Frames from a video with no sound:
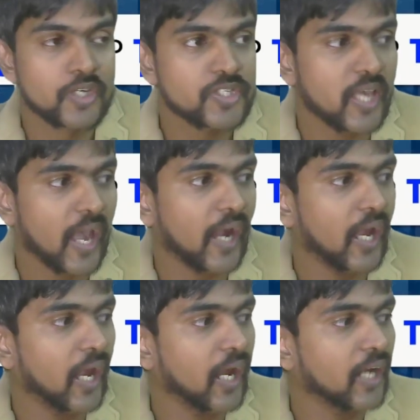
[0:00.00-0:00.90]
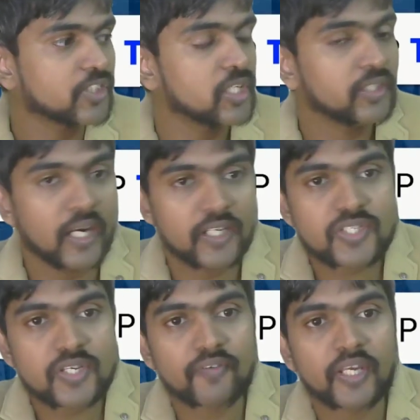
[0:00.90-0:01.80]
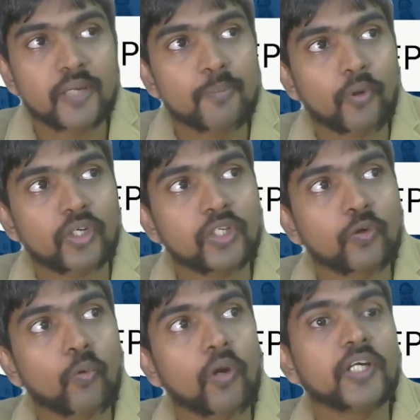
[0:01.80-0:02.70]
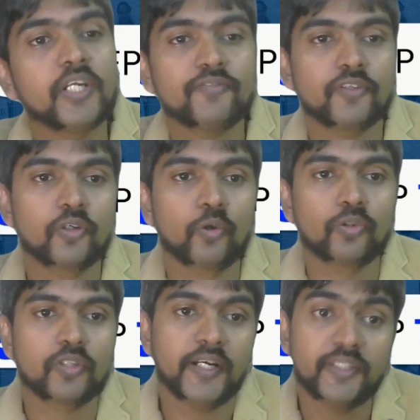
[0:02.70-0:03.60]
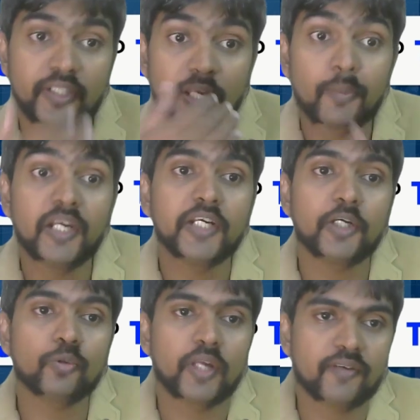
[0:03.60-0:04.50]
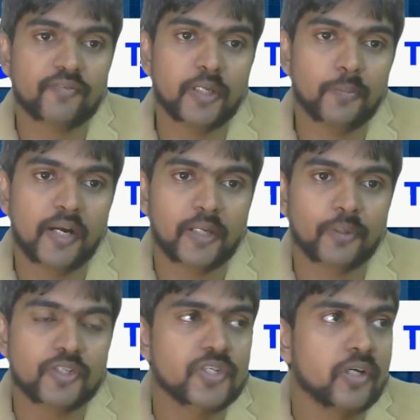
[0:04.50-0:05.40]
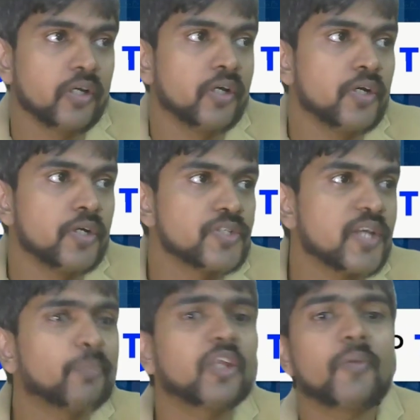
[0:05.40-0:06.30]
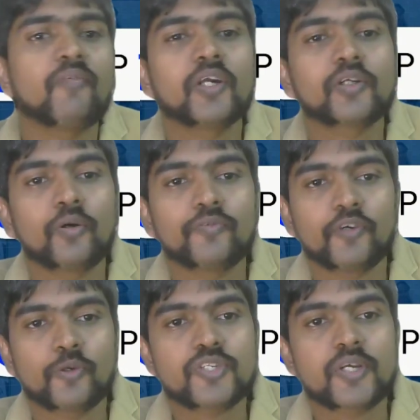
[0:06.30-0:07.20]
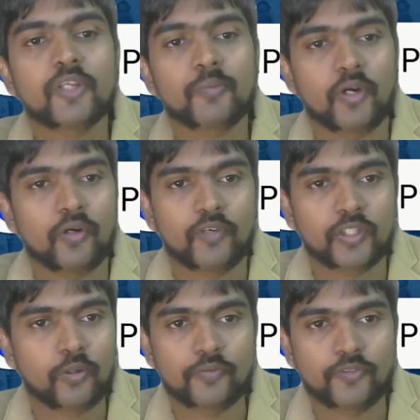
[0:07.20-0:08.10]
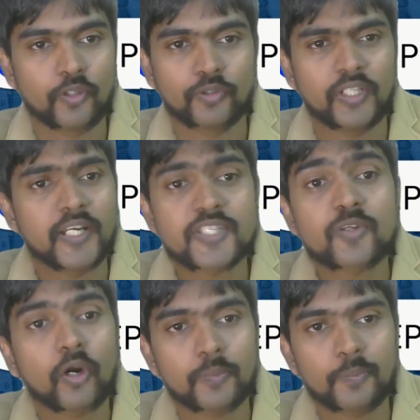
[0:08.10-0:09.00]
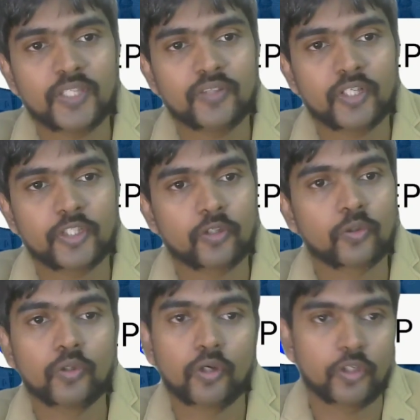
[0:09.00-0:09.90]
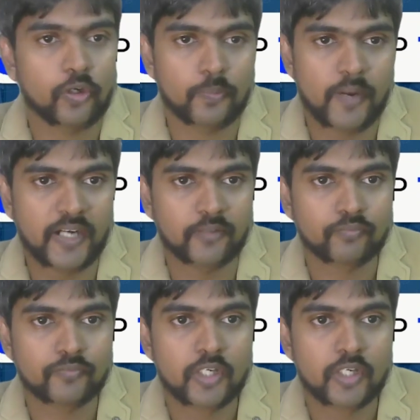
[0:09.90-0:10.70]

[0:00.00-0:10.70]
See, actually, that is a very important quality for growth, right? That ability to take feedback, because something may work out for you, something may not work out for you. That does not mean that you're good or you're bad.